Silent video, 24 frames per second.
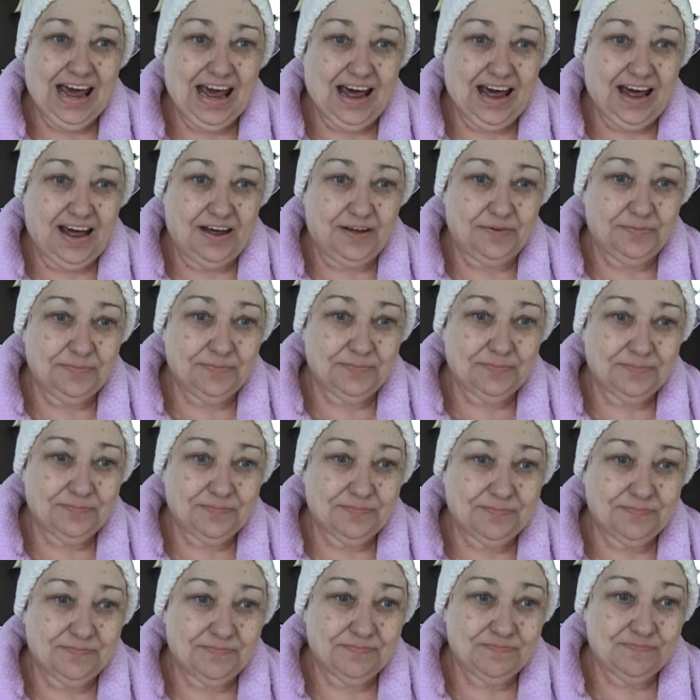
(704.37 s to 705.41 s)

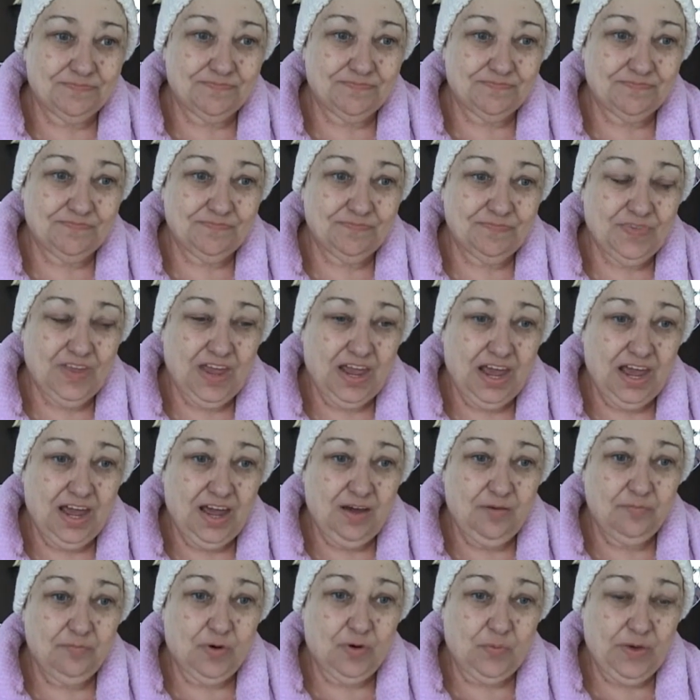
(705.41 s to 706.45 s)

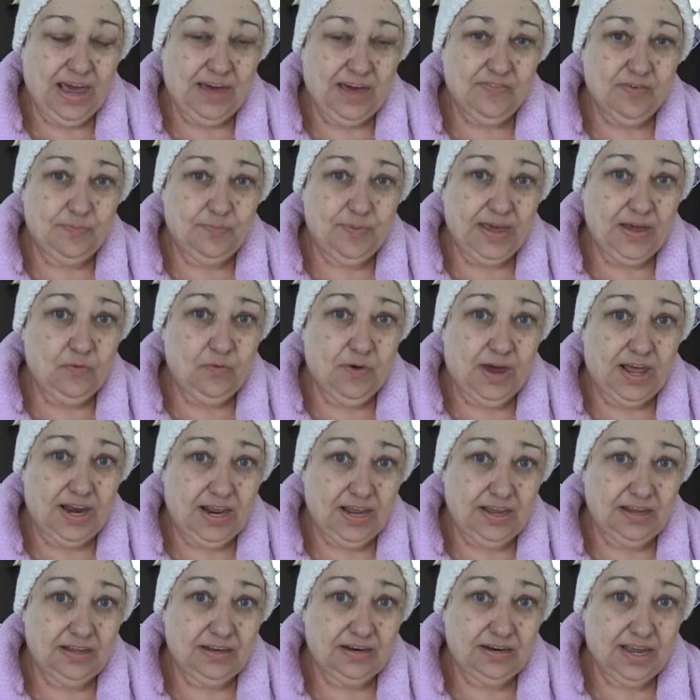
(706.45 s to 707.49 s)
But we have a big
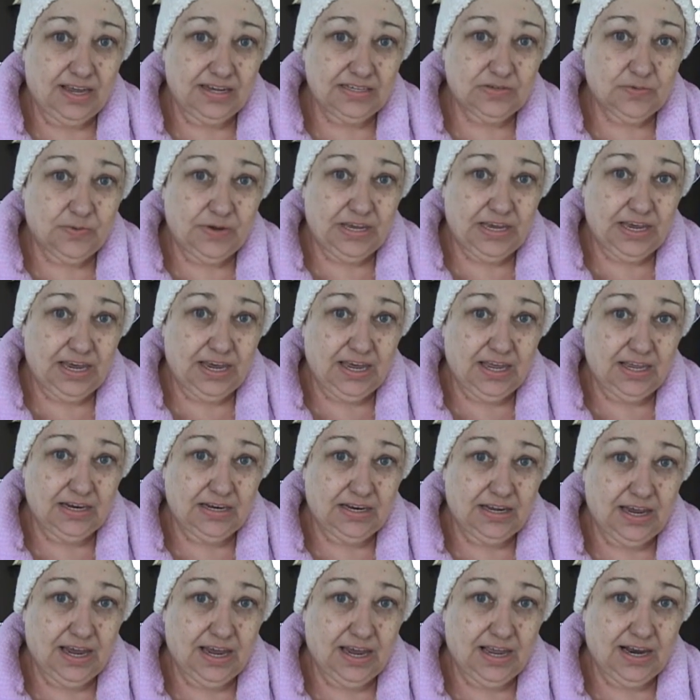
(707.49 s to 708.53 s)
wedding next
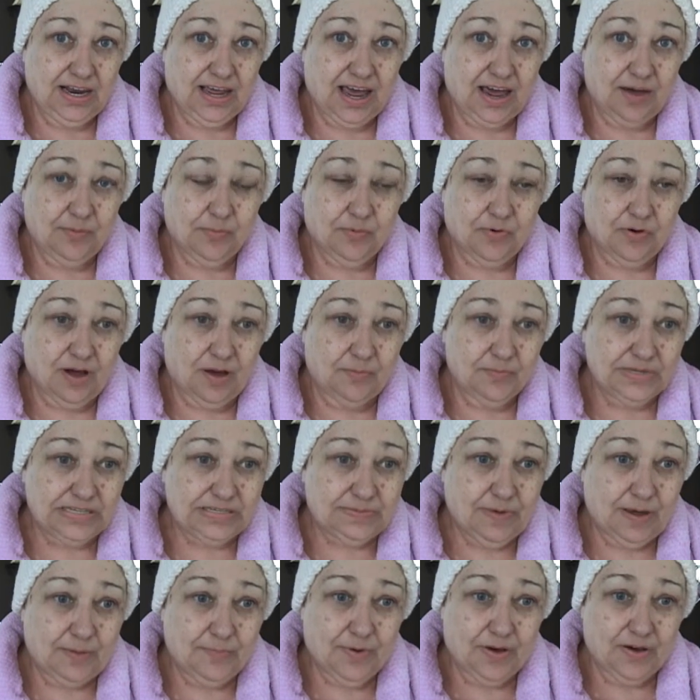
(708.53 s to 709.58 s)
weekend, and I
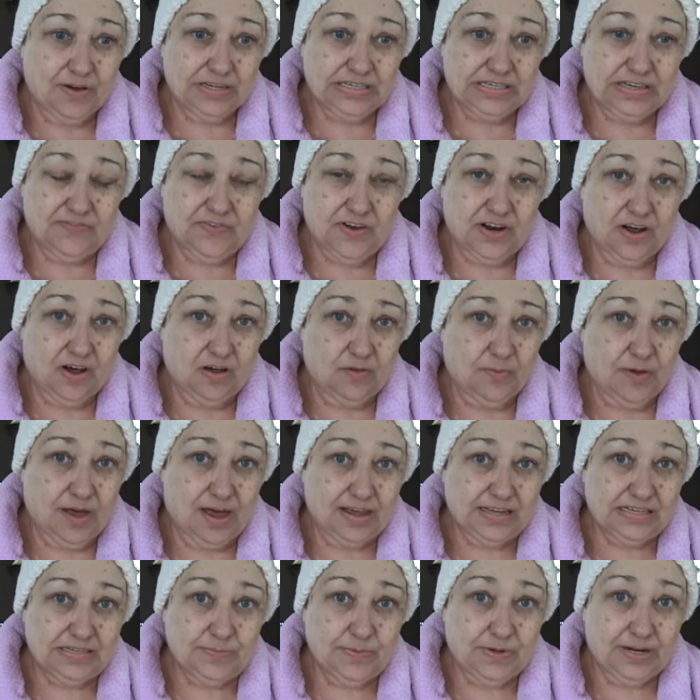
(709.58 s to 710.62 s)
promised my boss, if at all
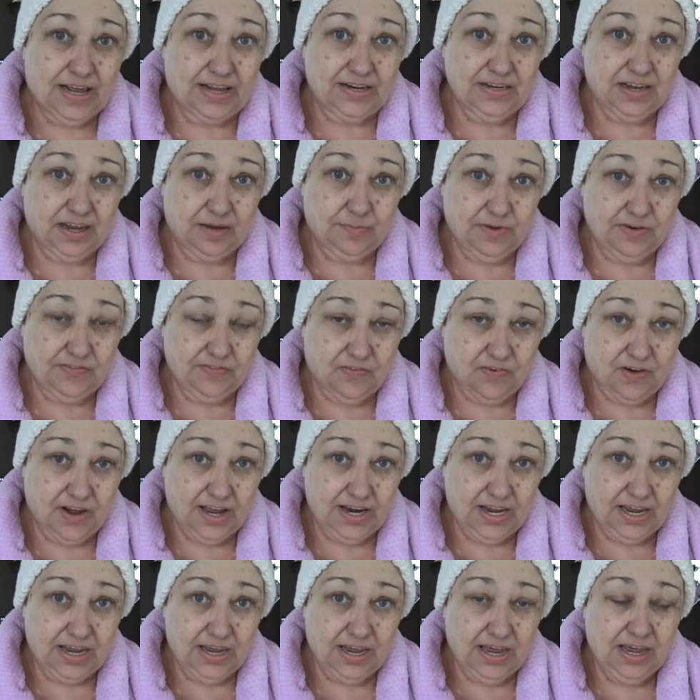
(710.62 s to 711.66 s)
possible, I'd come in
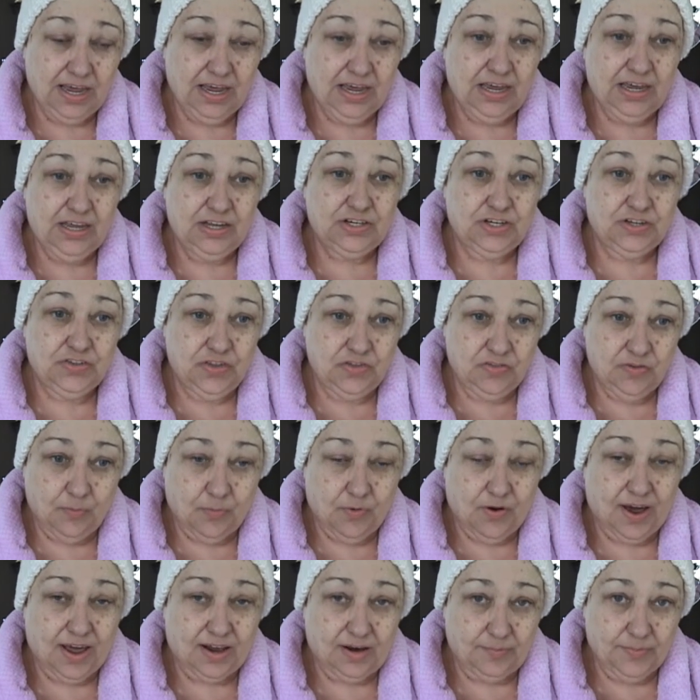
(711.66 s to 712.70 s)
Friday to do the
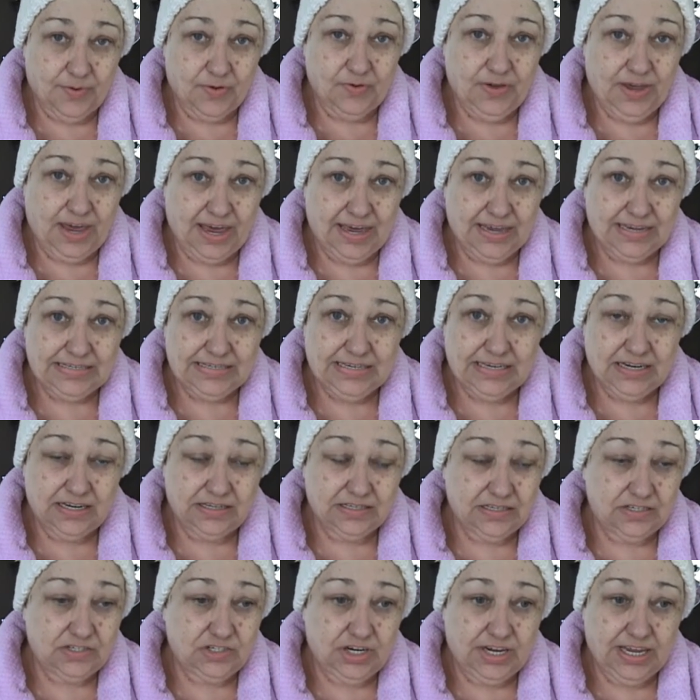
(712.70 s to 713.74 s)
bridal bouquets. He
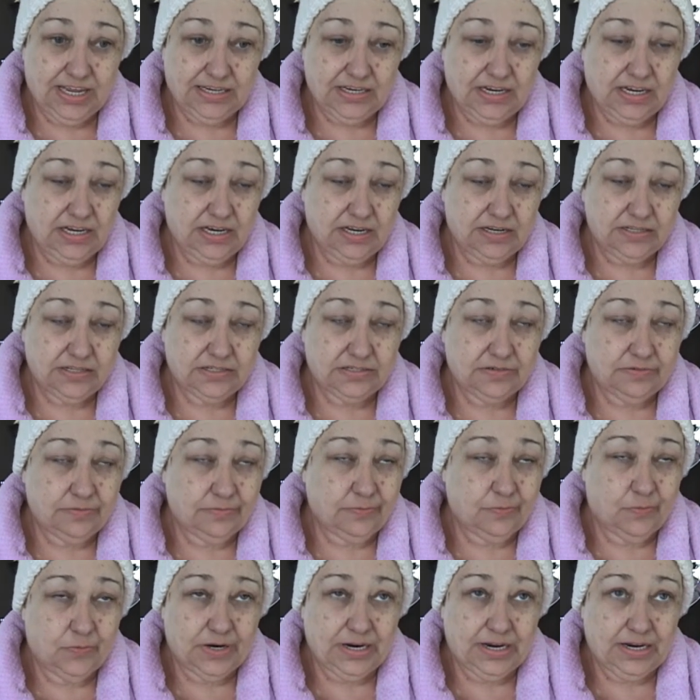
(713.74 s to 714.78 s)
doesn't
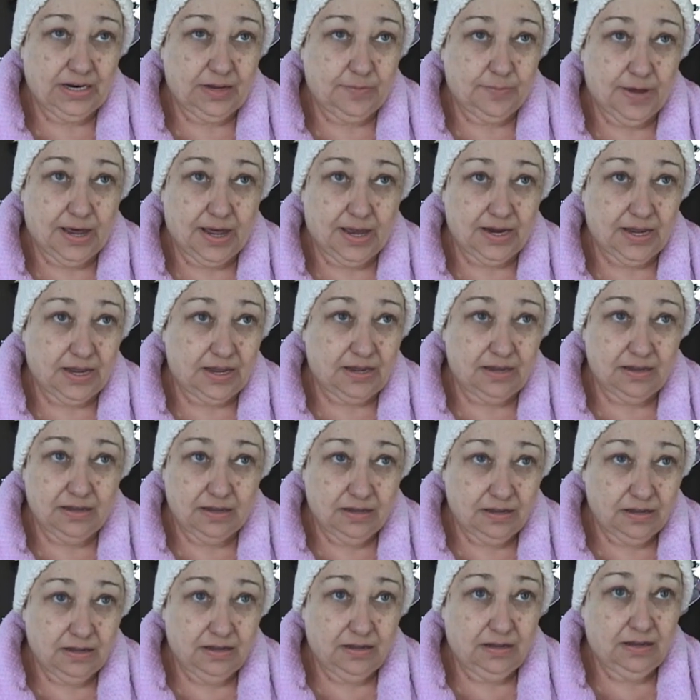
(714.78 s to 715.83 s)
want anybody.
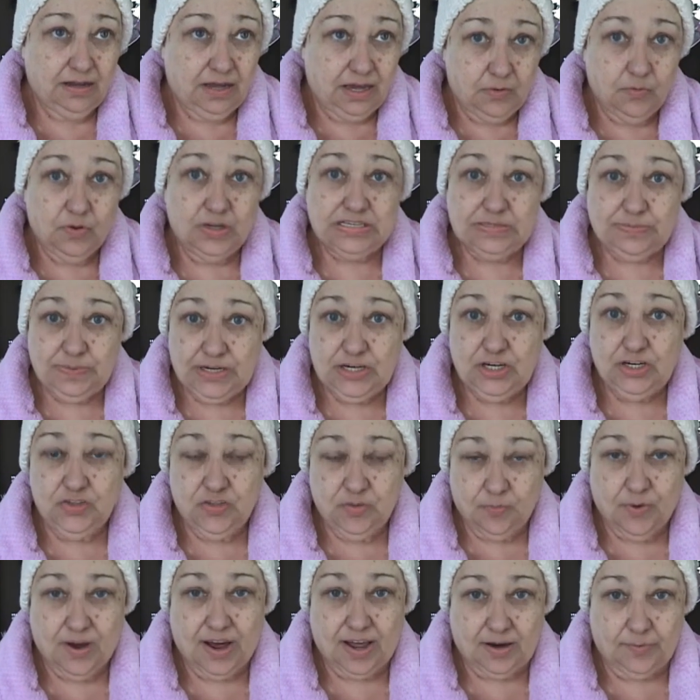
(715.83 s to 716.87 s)
He wants me to do
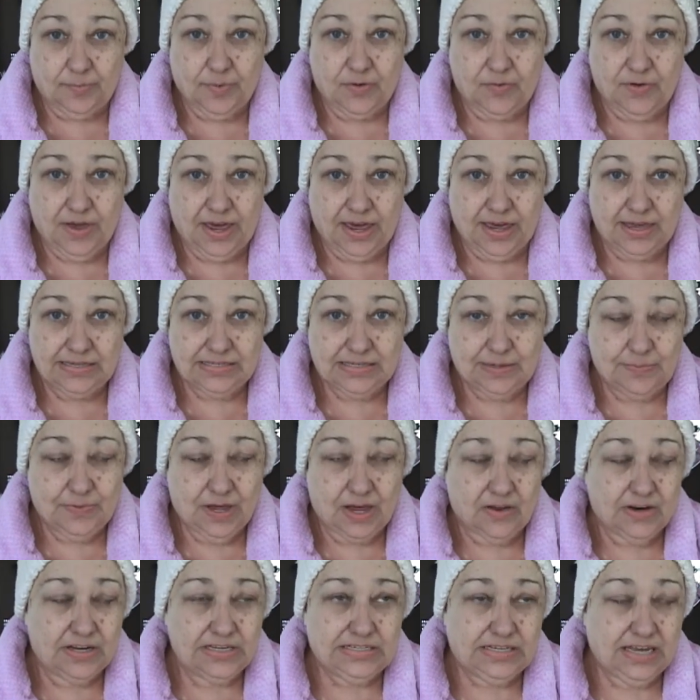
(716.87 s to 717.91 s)
the bridal bouquets. I'm
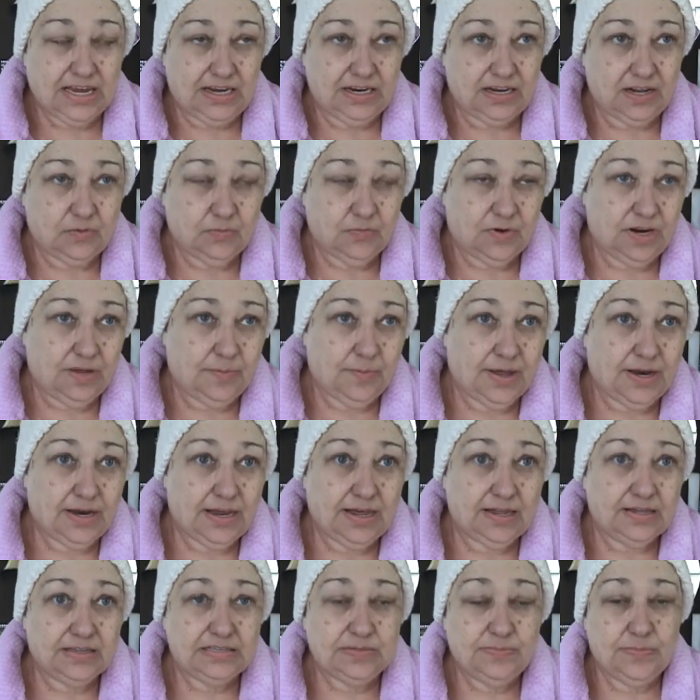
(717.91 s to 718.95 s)
not going to say he doesn't want
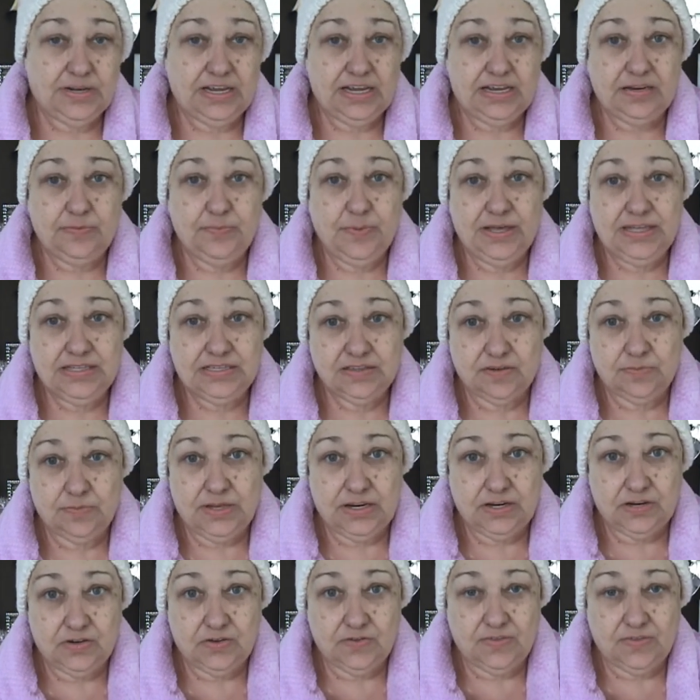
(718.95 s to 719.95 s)
anybody else, but he depends on me to